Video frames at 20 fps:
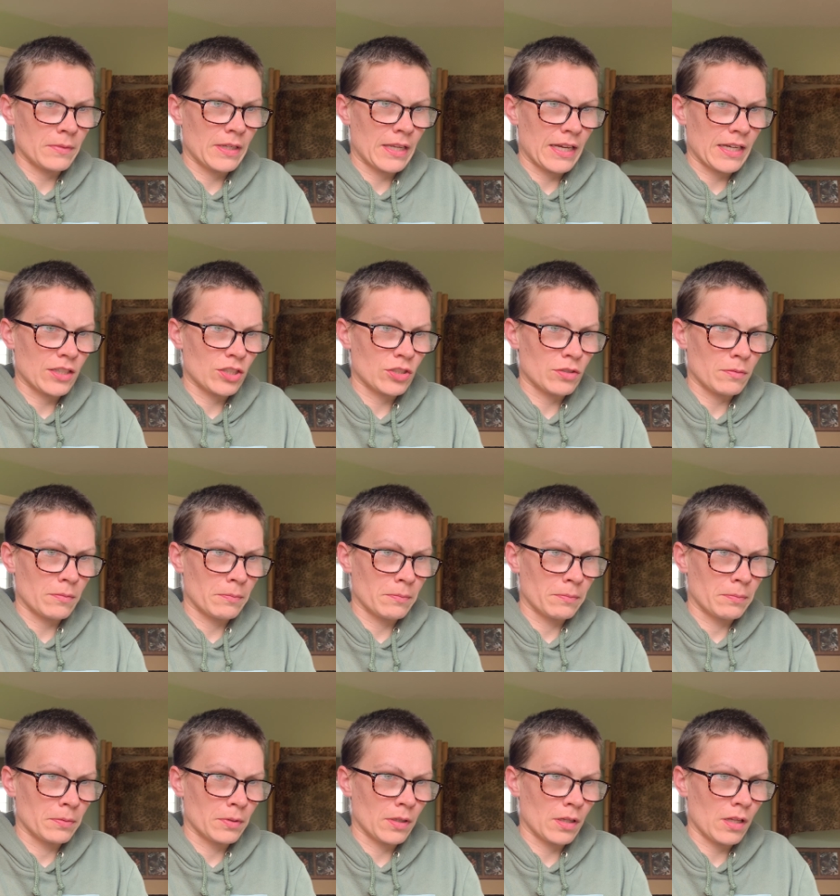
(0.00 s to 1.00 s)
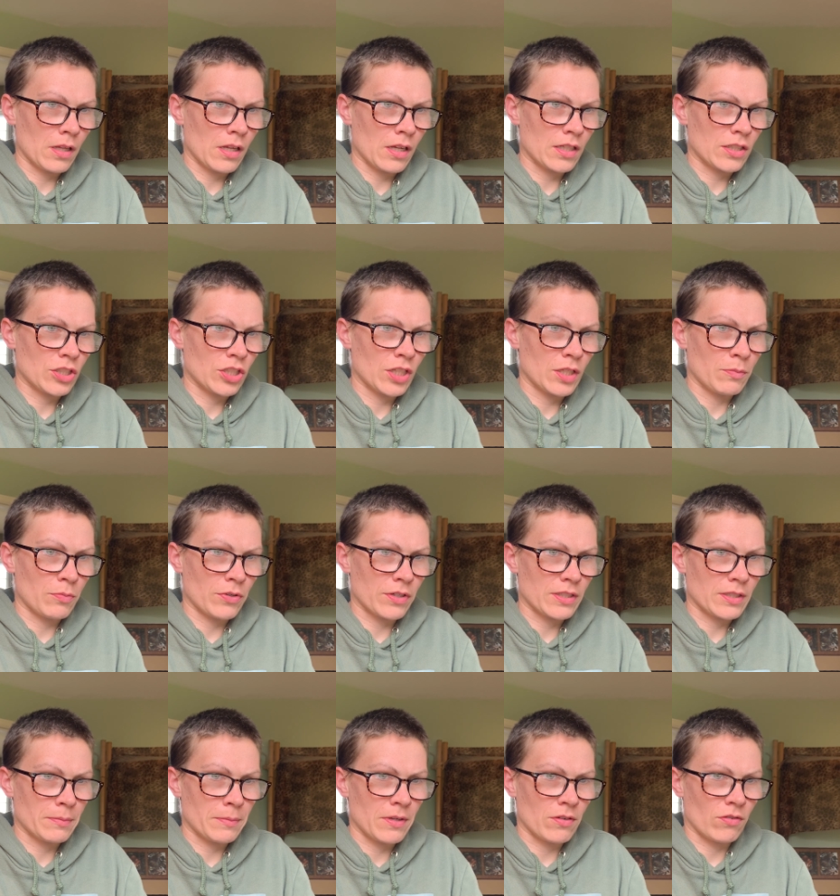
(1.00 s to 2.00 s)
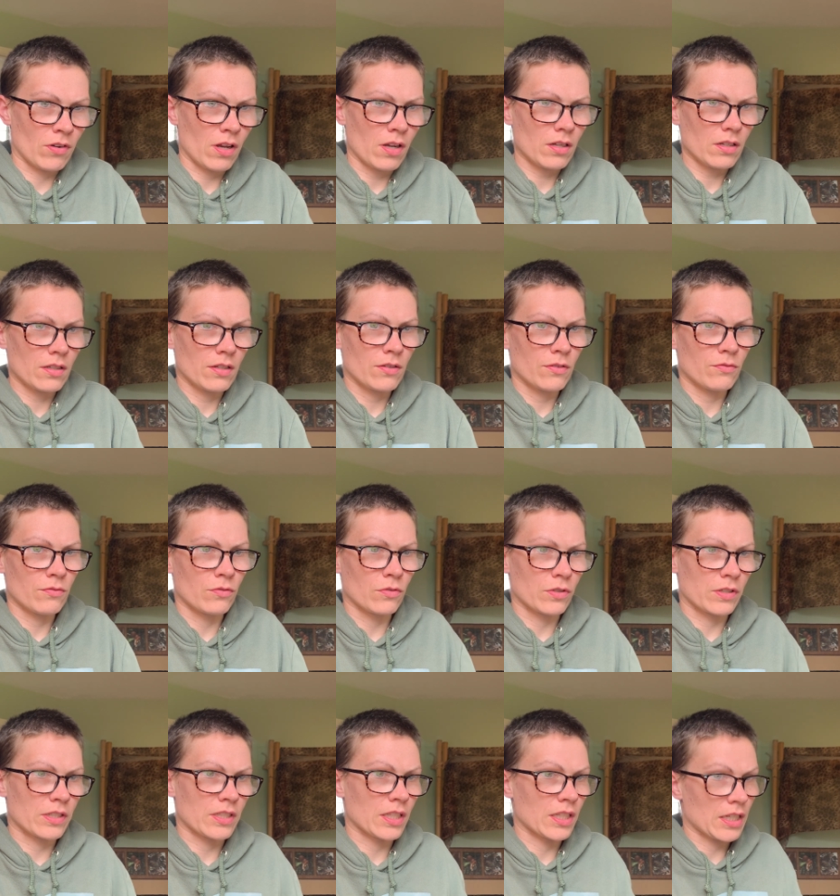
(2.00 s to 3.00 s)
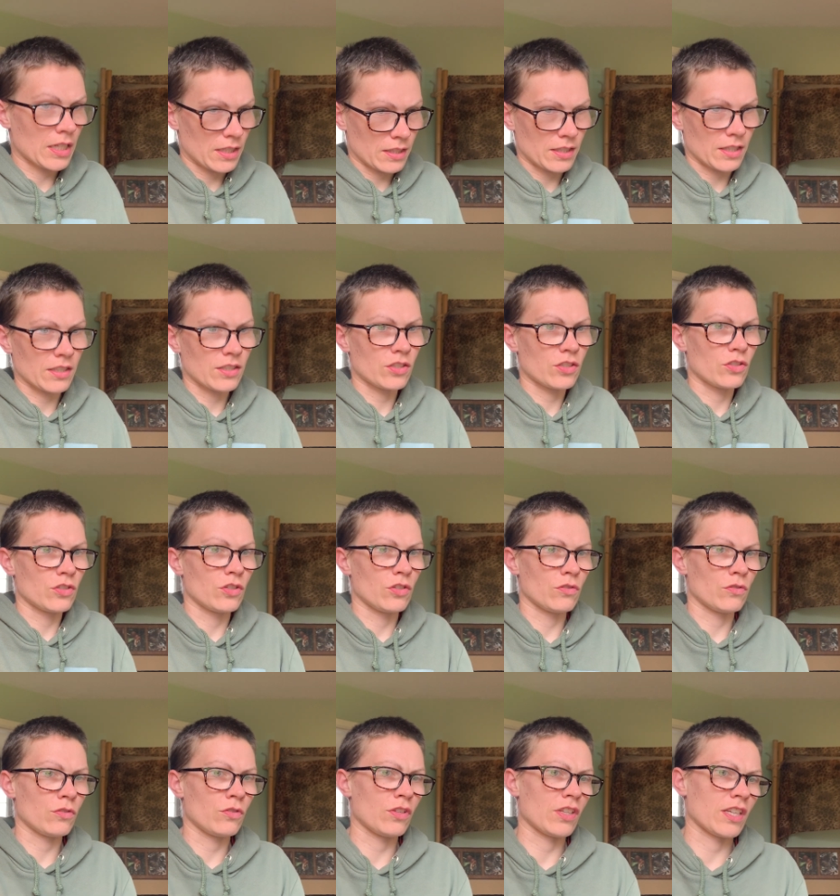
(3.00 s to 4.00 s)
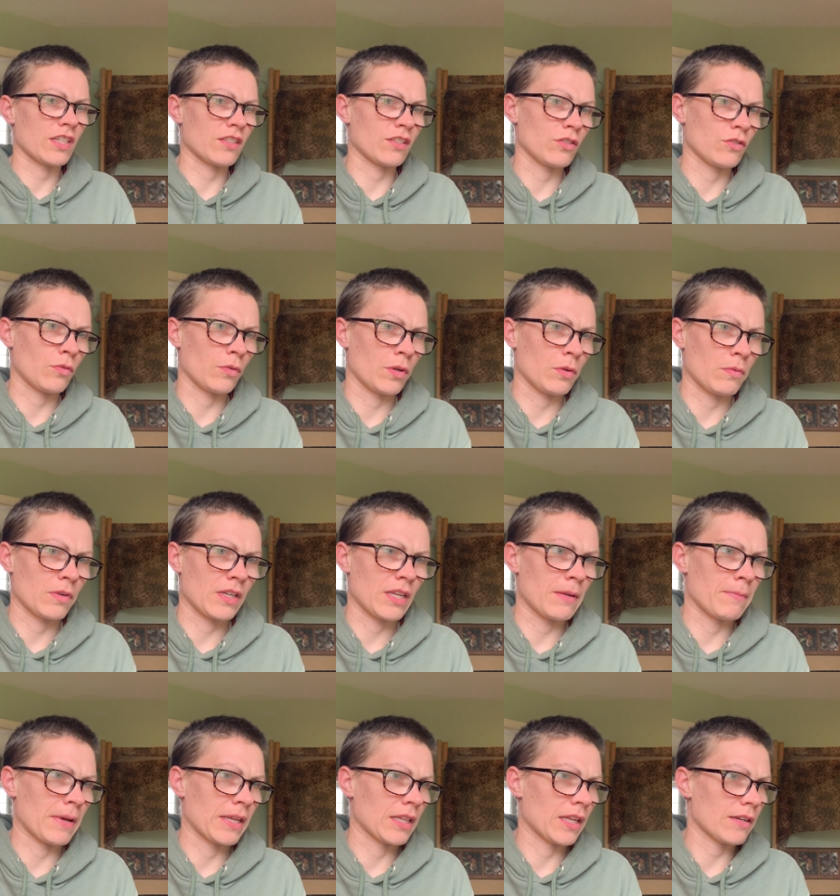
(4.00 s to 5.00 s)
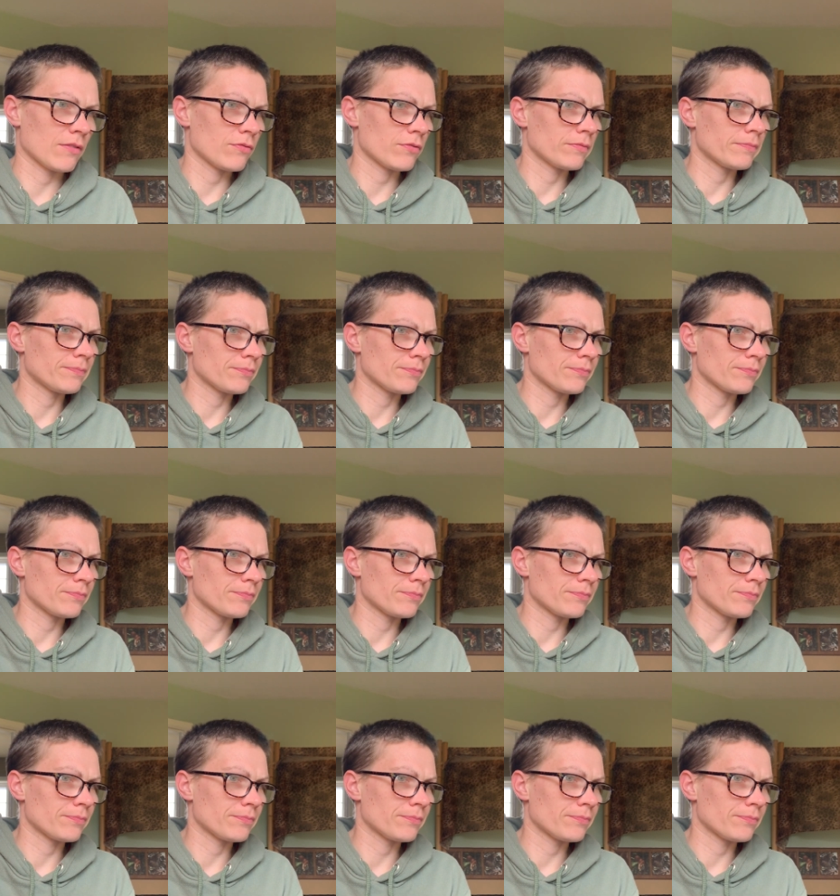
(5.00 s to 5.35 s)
dash, Blotchy brings me a rock for Sunday, sixth June two thousand twenty-one in my life.